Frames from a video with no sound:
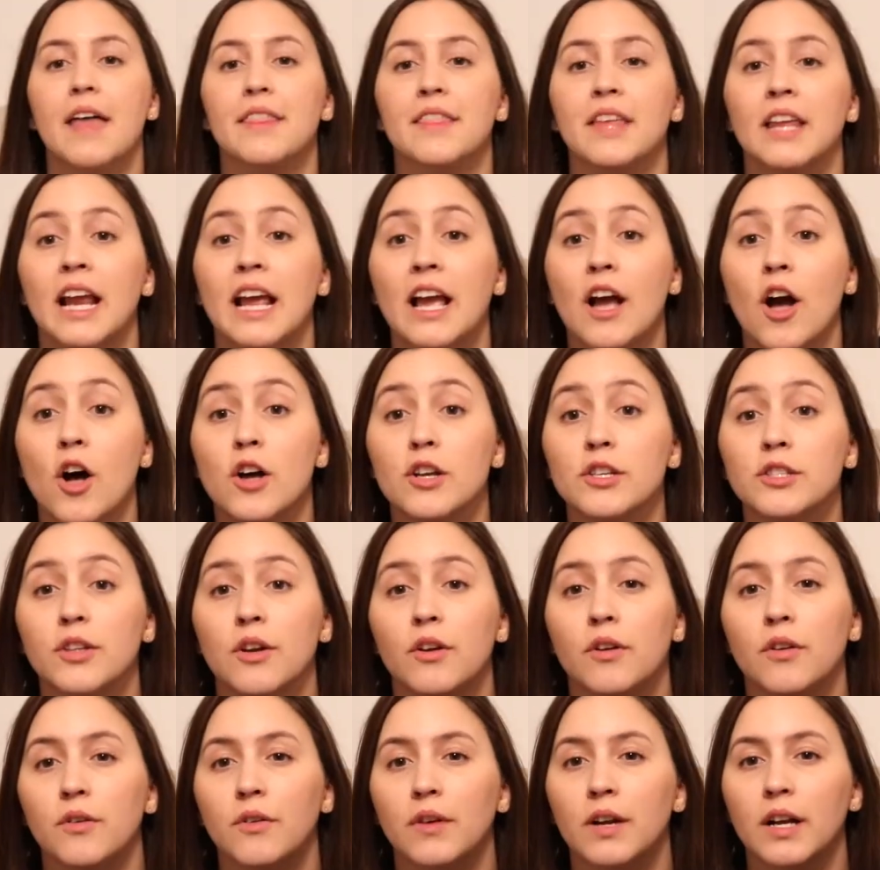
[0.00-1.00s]
And then I
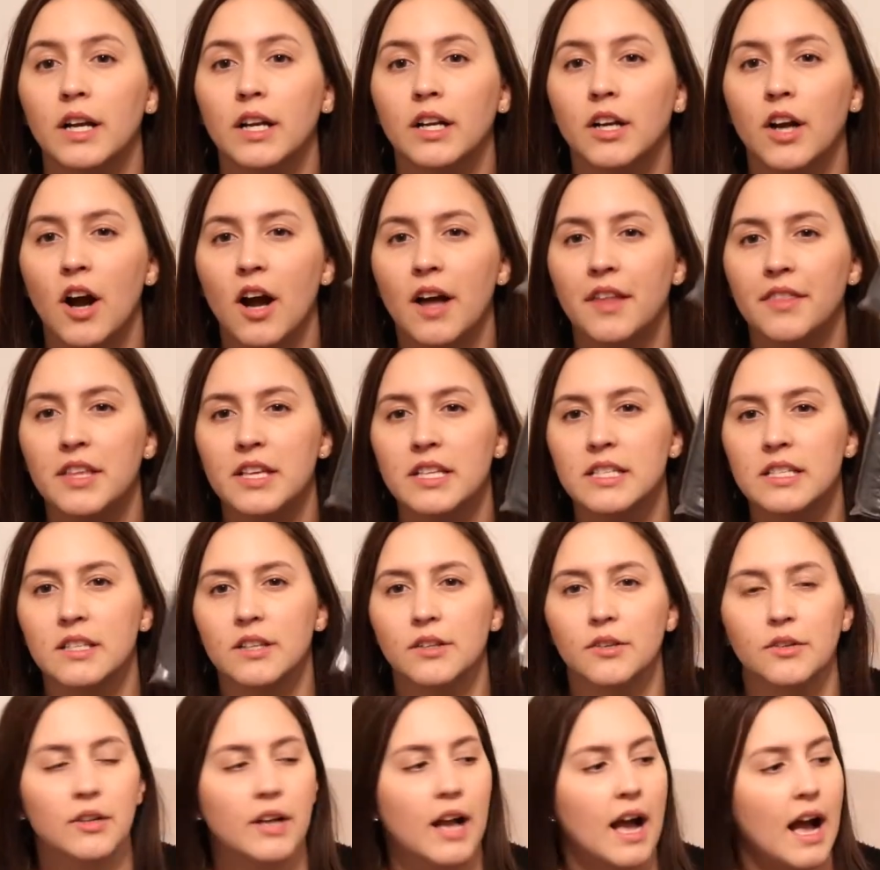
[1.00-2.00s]
also got this
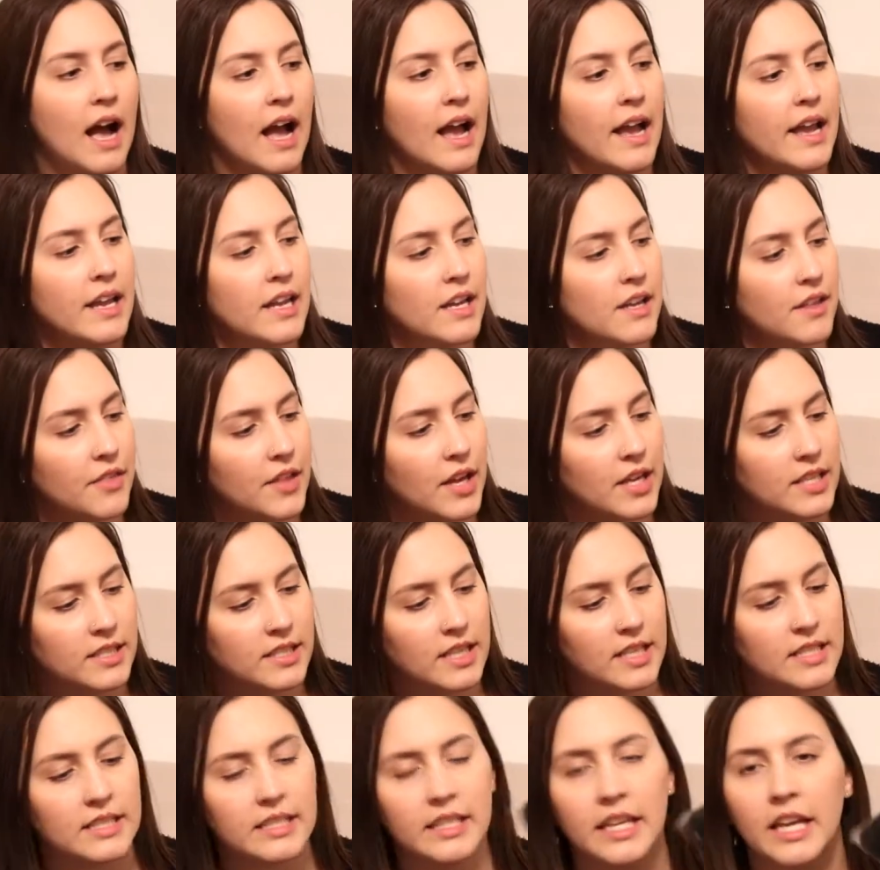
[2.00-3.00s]
little guy that
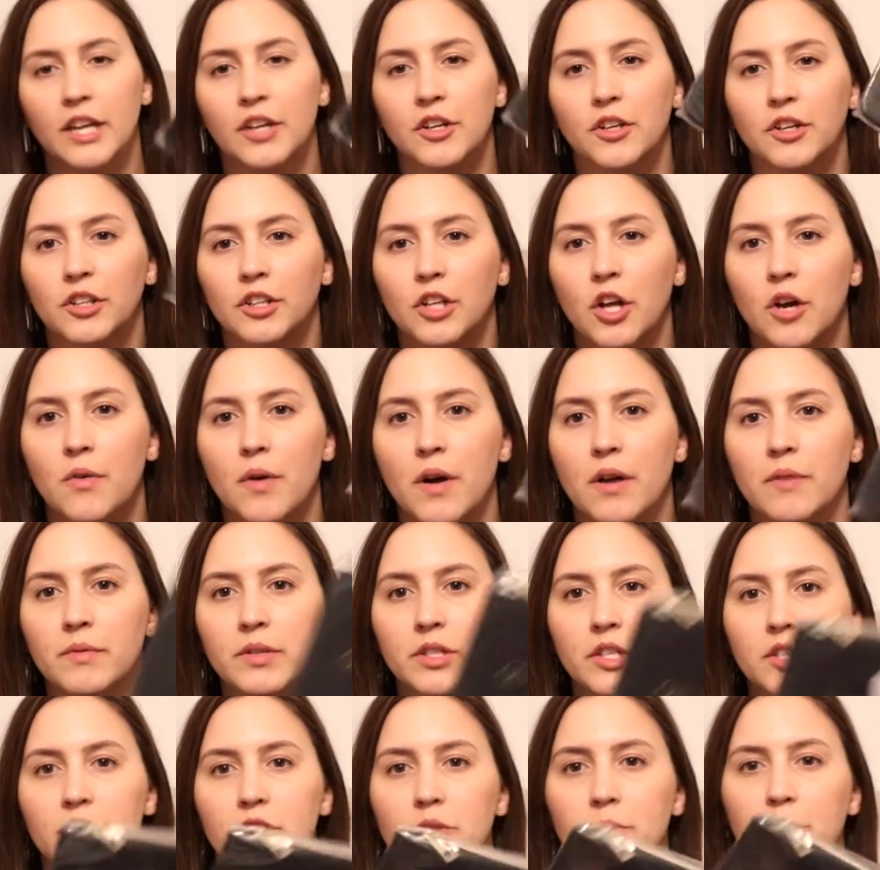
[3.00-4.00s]
says get your glow on,
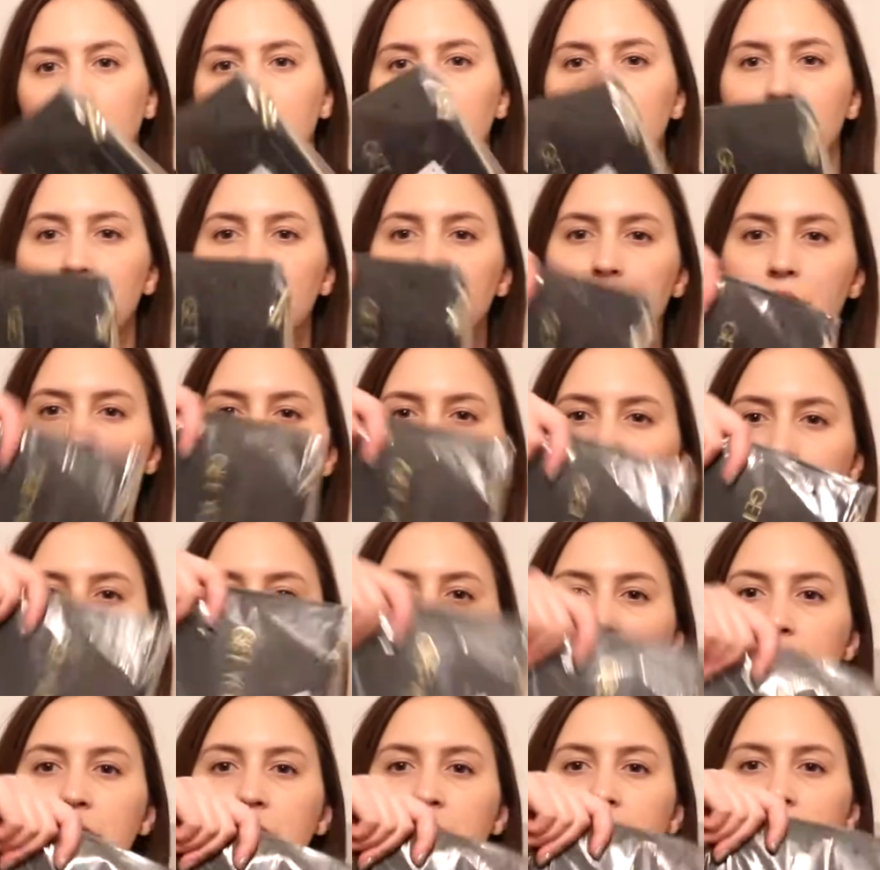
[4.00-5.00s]
which is super cute. For some
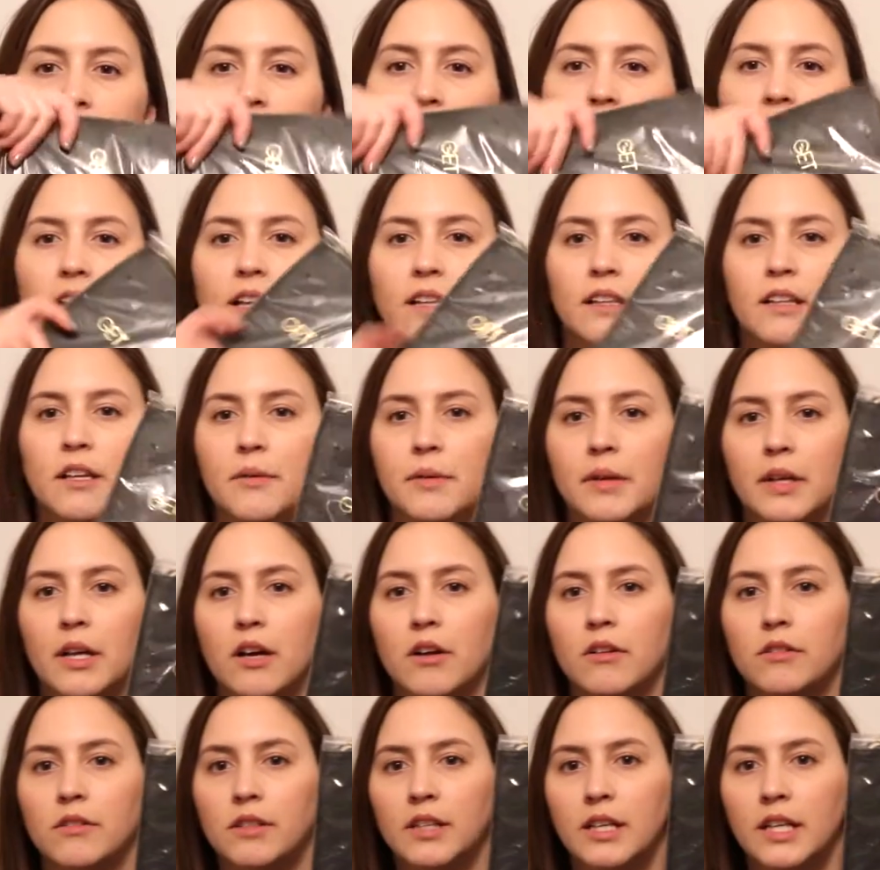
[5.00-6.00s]
reason the tag, there we
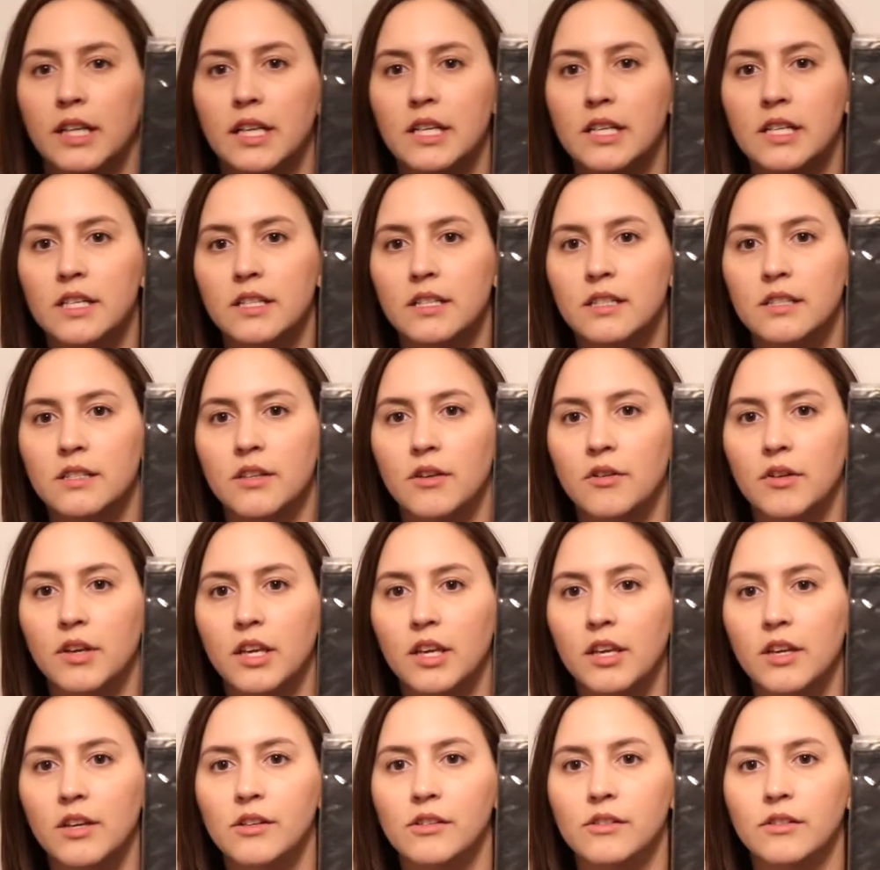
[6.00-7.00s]
go, so
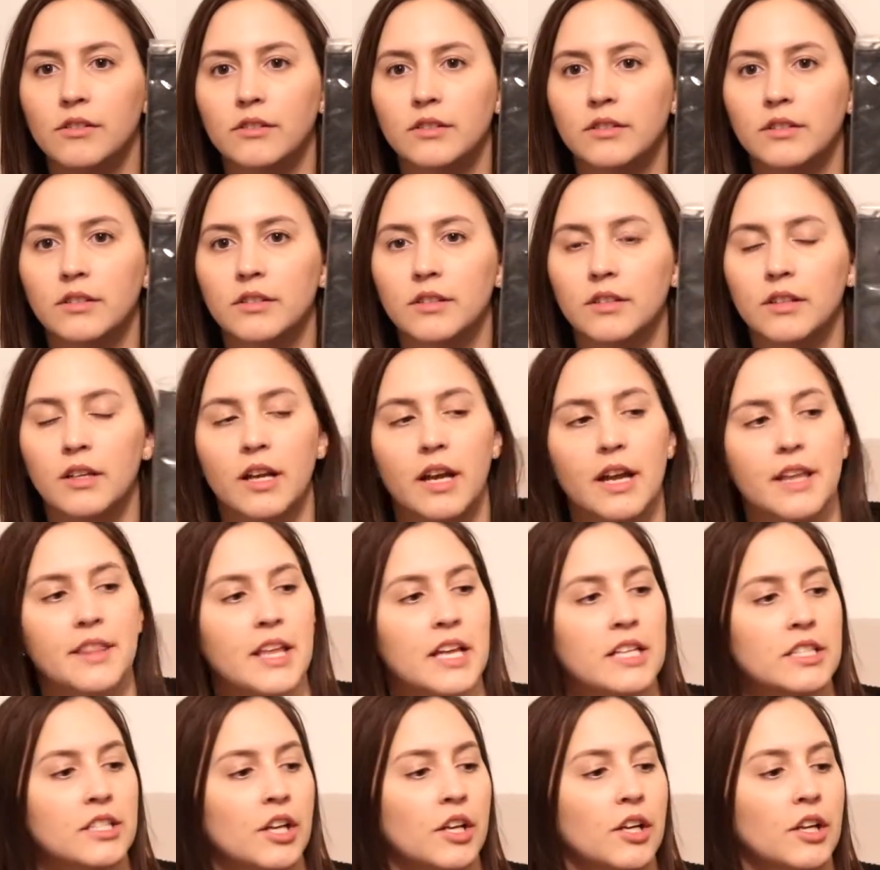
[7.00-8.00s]
cute. And
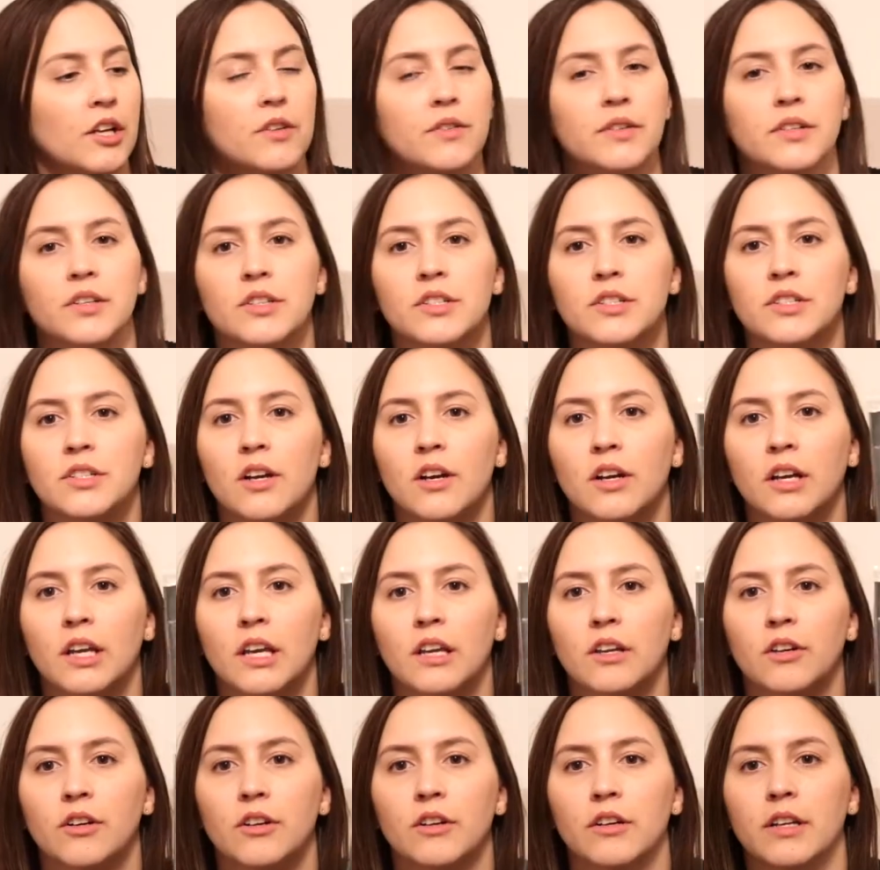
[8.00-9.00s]
that's gonna go in her
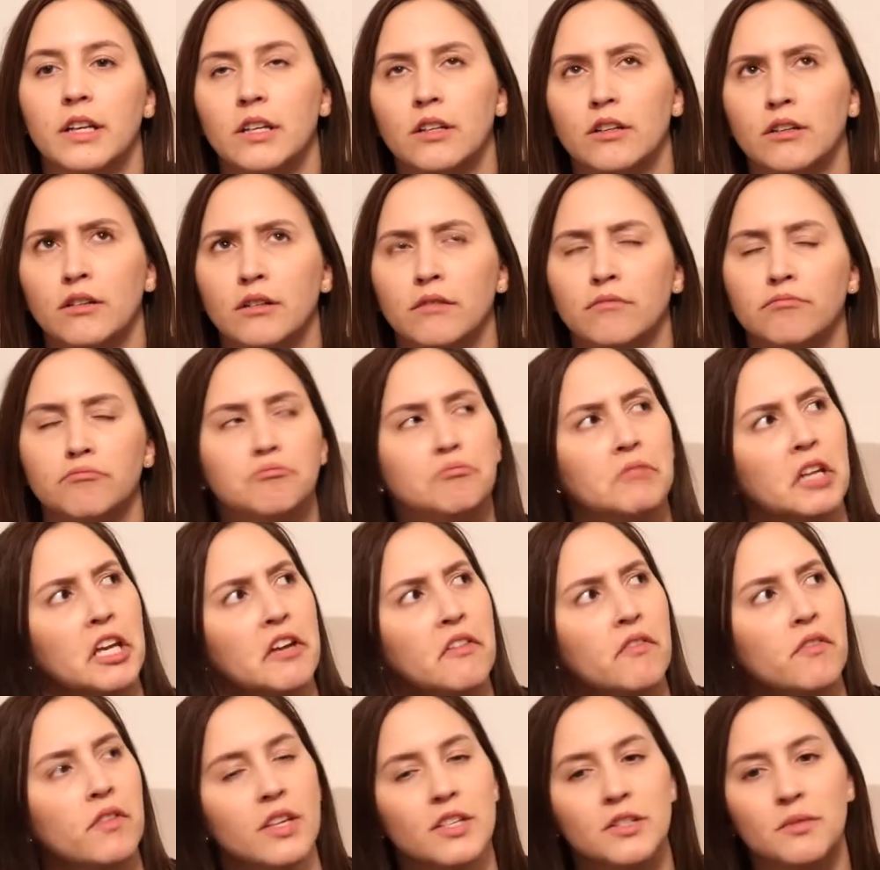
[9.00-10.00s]
stocking, or in her
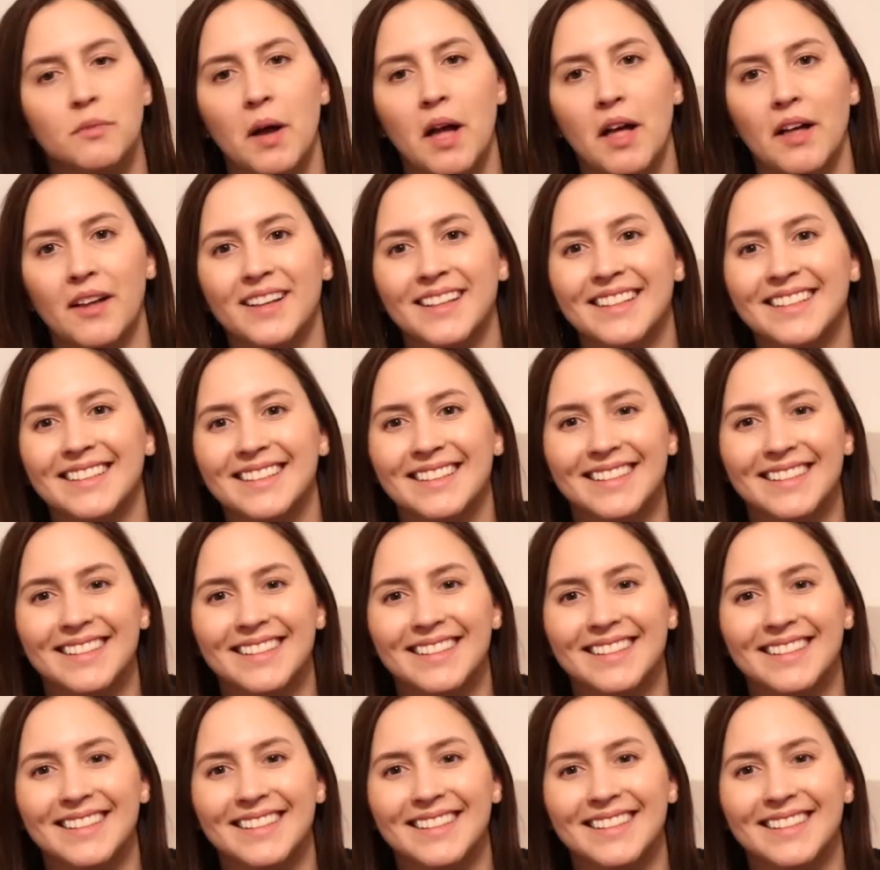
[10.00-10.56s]
gift as well.